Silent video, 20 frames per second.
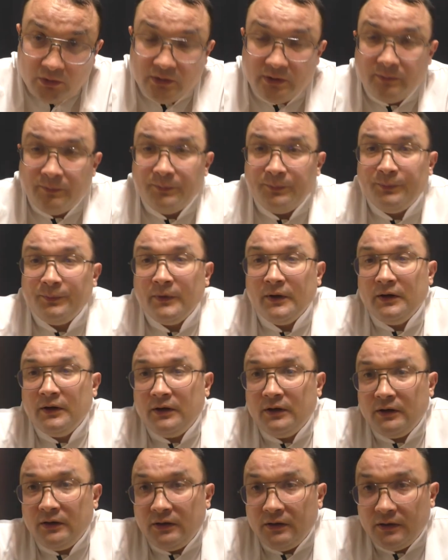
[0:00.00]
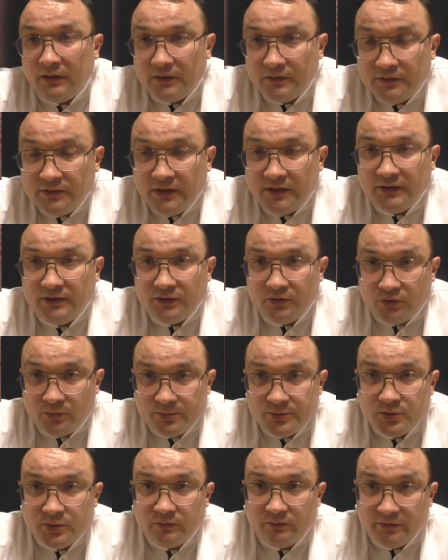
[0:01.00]
As a result of that,
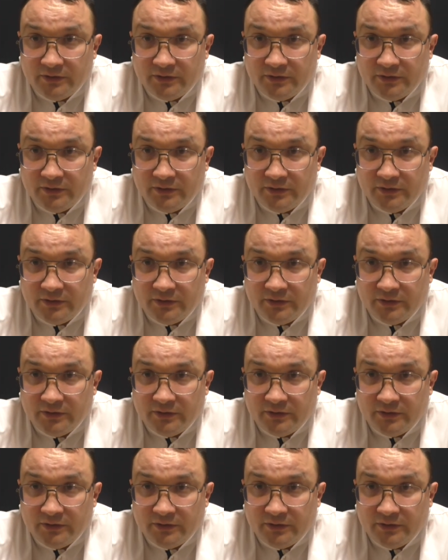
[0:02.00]
erosion is